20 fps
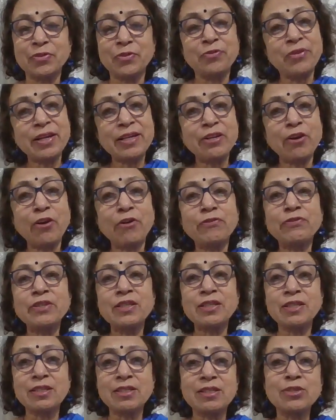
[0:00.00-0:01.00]
Very
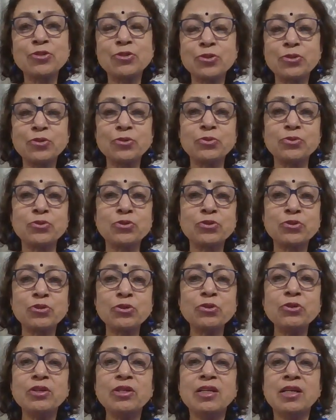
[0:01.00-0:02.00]
often this is used.
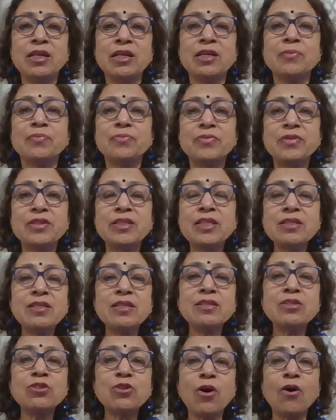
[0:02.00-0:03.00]
So, this
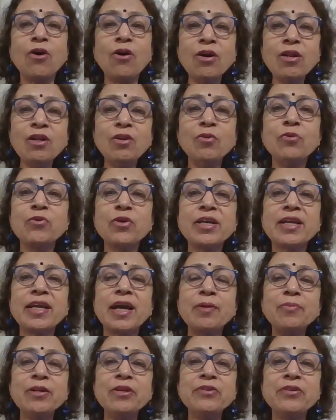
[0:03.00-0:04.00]
is all
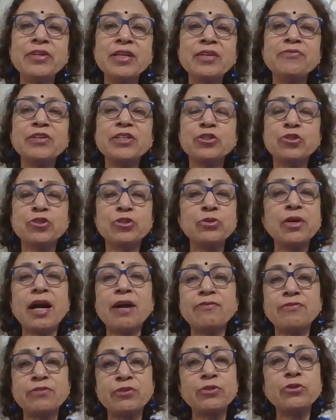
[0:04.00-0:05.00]
vocabulary which you
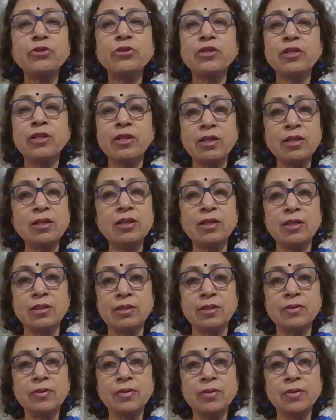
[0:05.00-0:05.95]
have to learn.